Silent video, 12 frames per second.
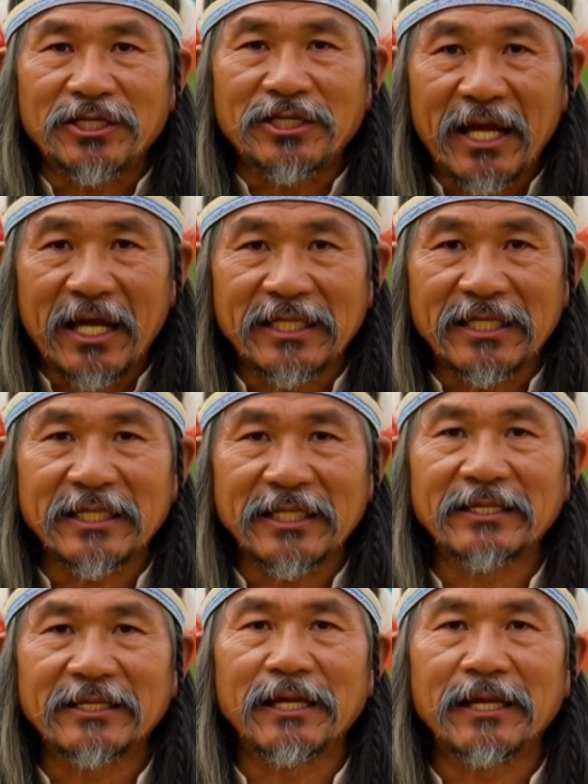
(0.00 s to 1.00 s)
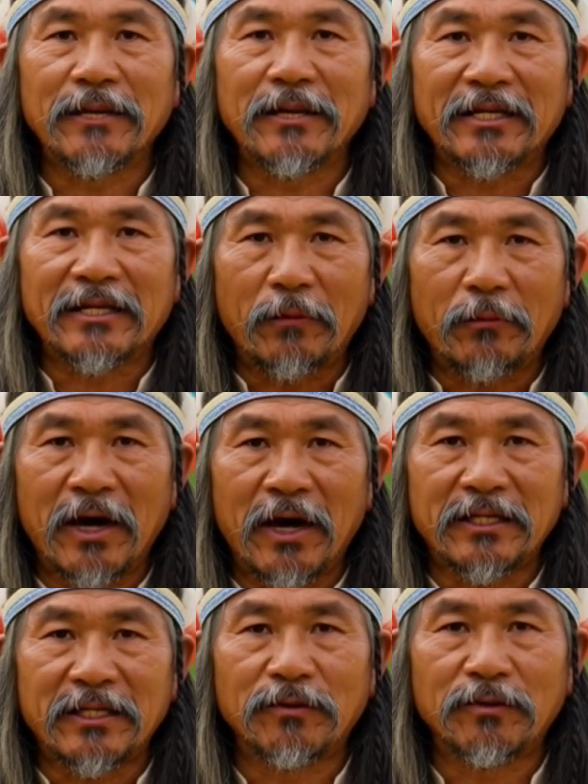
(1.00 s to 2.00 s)
Jashchili, when being the
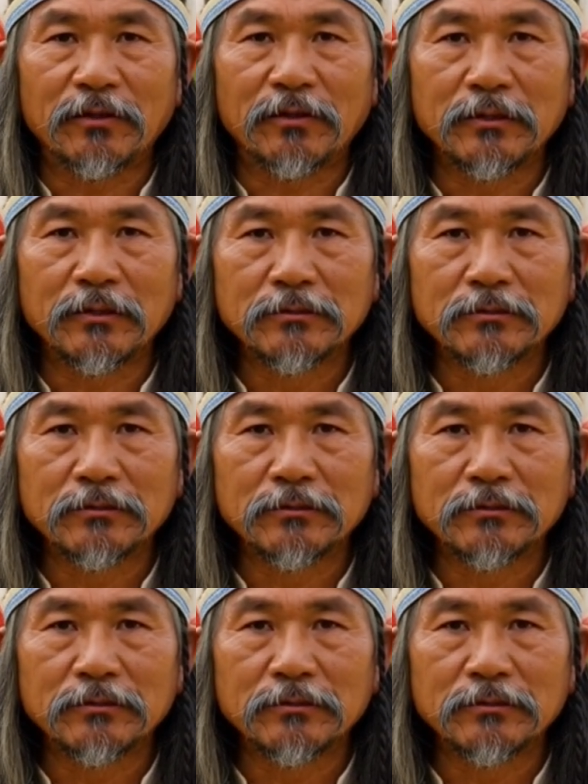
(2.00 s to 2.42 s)
earliest harvest.